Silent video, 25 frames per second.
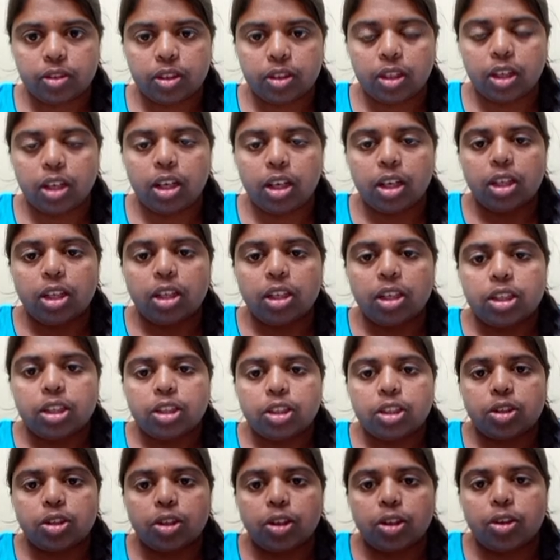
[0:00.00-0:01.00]

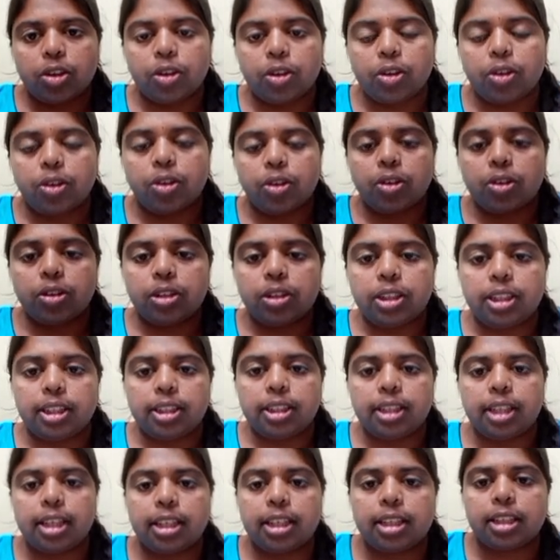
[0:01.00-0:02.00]
So here
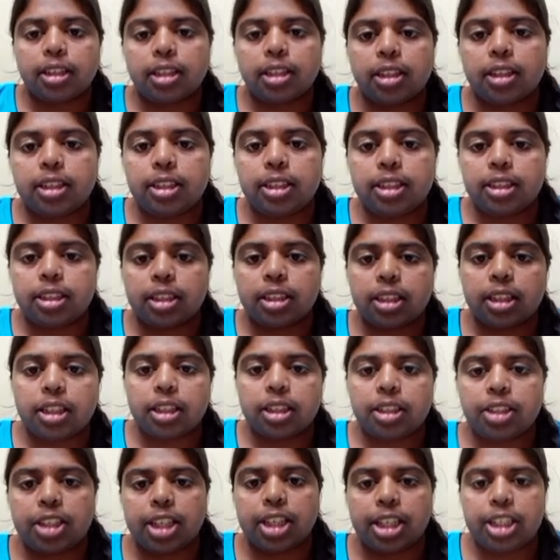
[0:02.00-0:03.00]
in
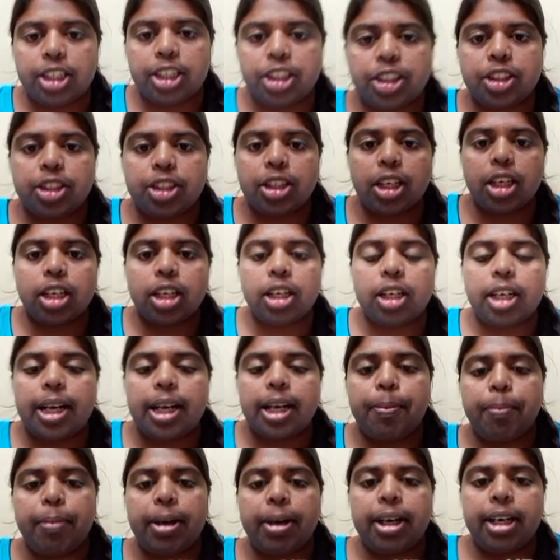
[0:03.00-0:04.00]
traditional embedded
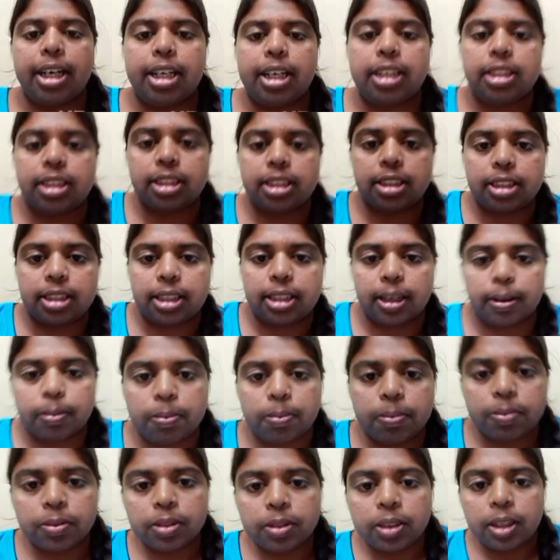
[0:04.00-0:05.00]
system
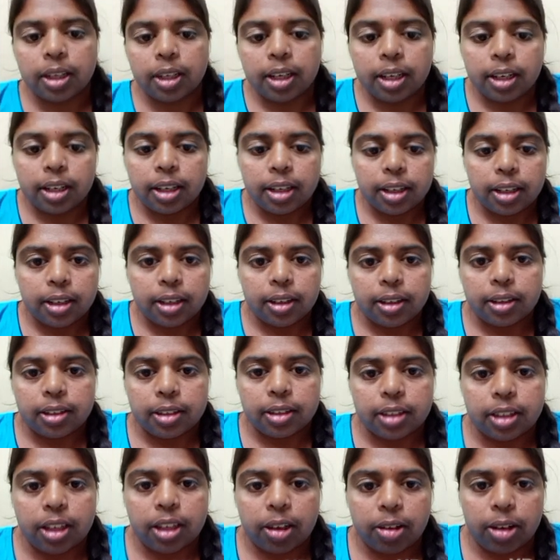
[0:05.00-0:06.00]

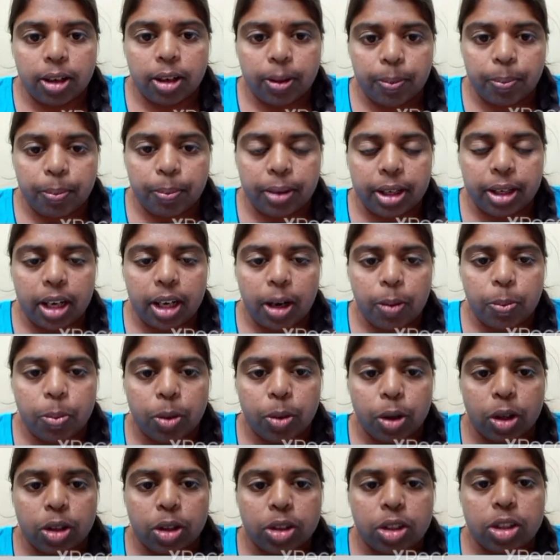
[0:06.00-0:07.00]
development approach, the
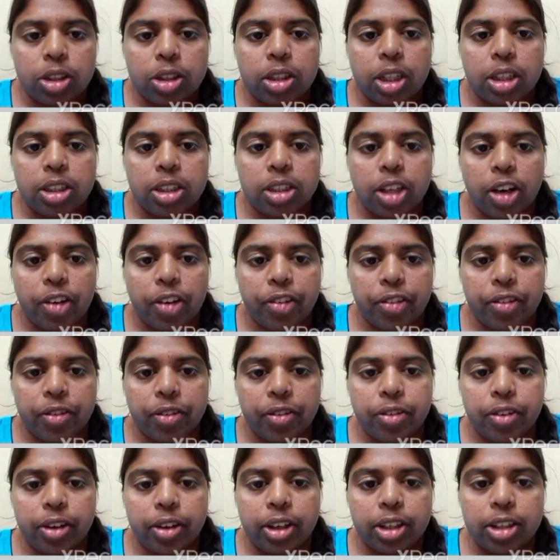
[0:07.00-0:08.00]

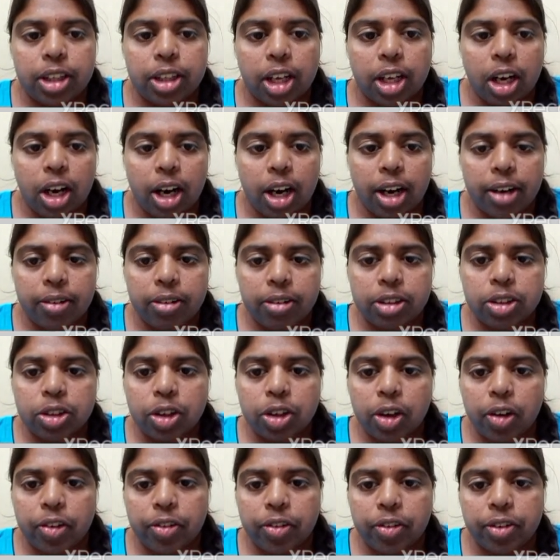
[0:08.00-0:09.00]
hardware software
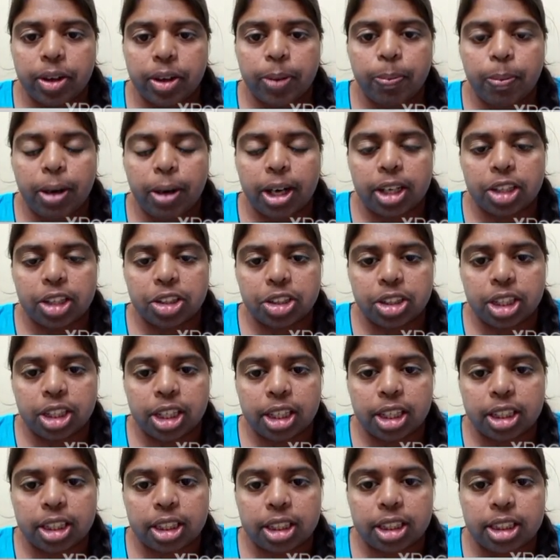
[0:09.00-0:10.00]
partitioning is
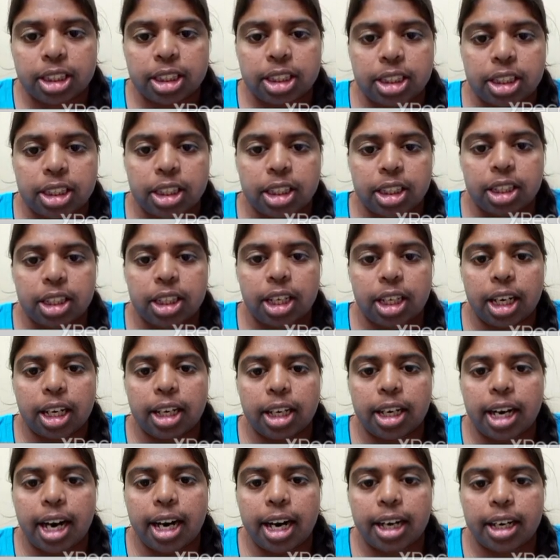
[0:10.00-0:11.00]
done at
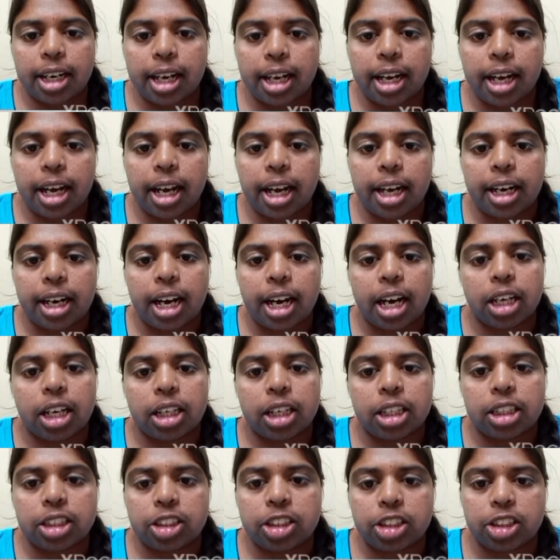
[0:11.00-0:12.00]
an early
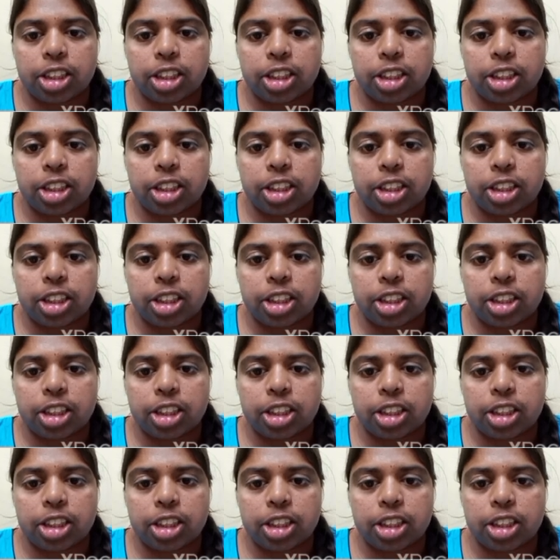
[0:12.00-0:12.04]
stage.